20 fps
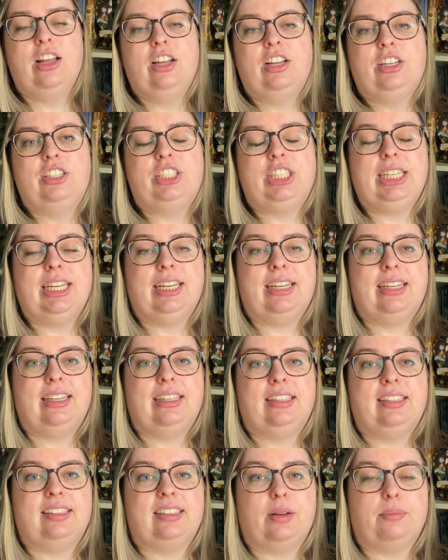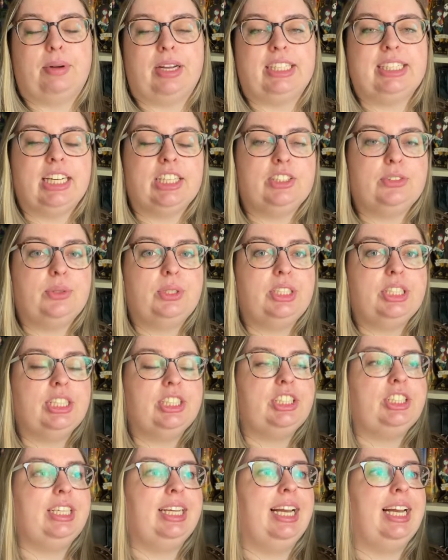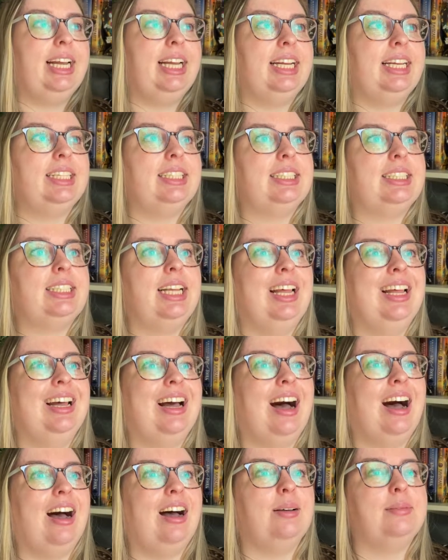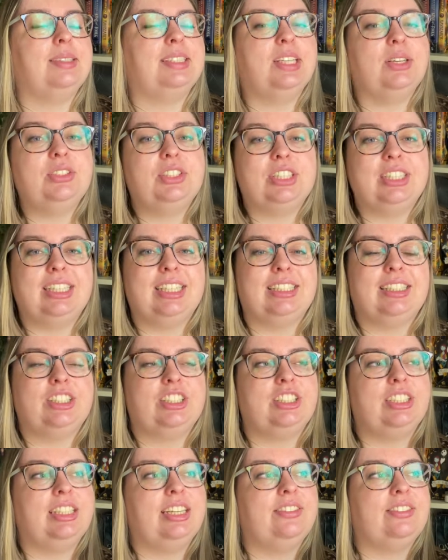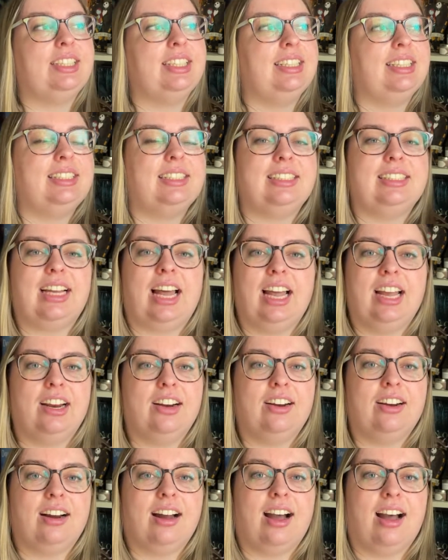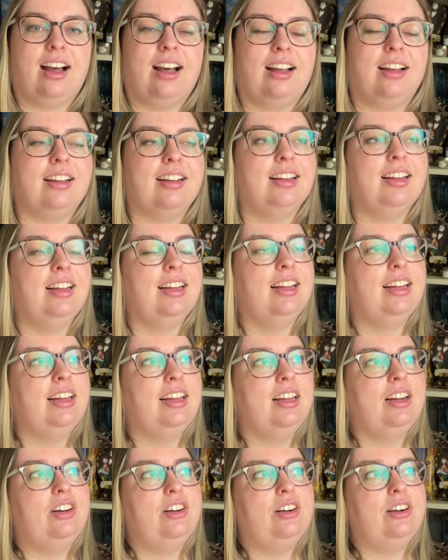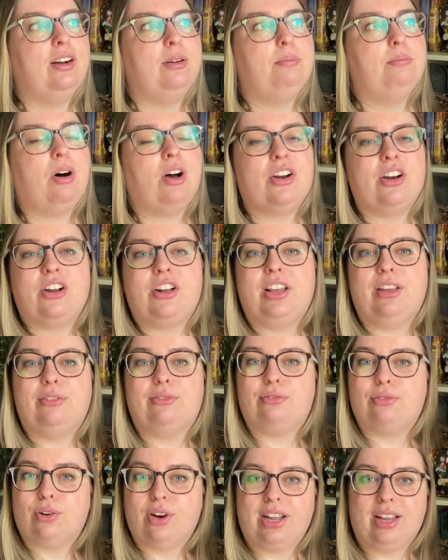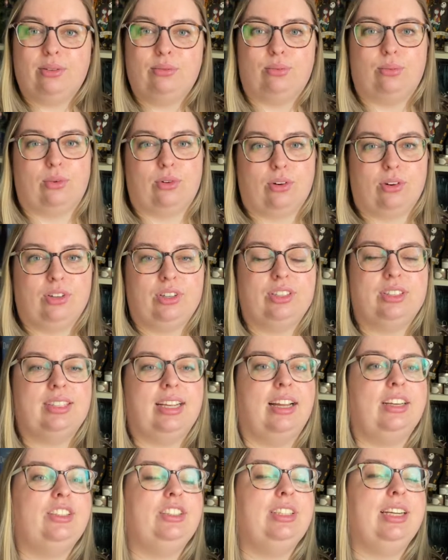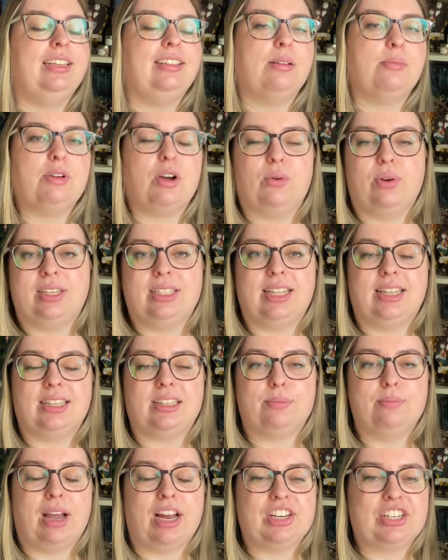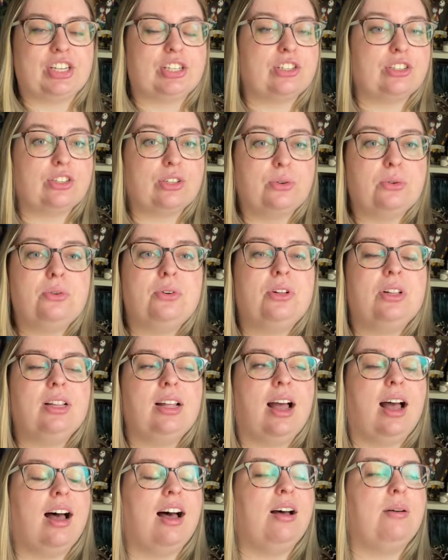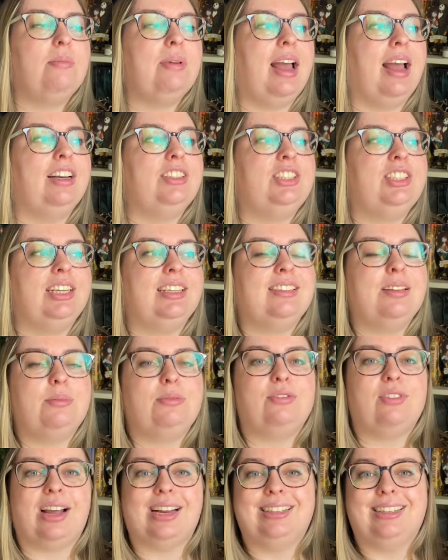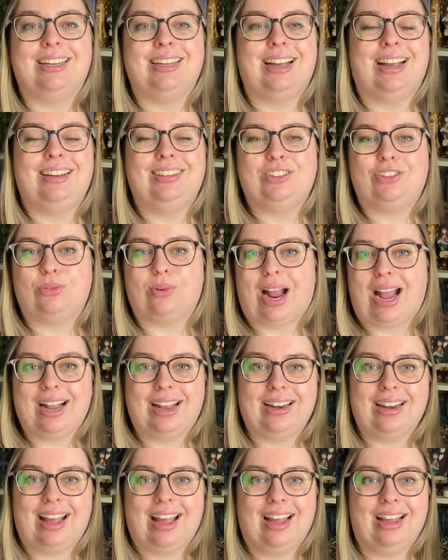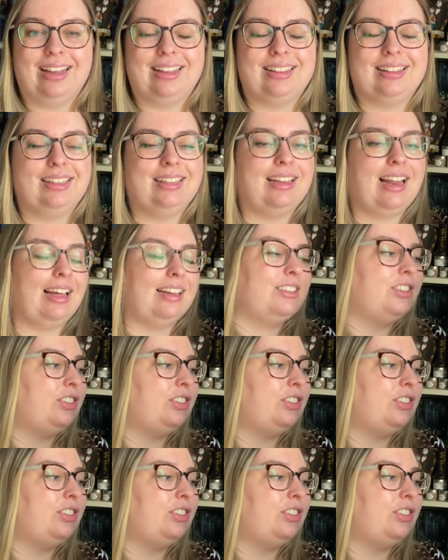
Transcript: She is bisexual, she is socialist, she lives in this entire monarchy-free world, and she ends up going to this magic school, and she ends up finding a dragon egg, the last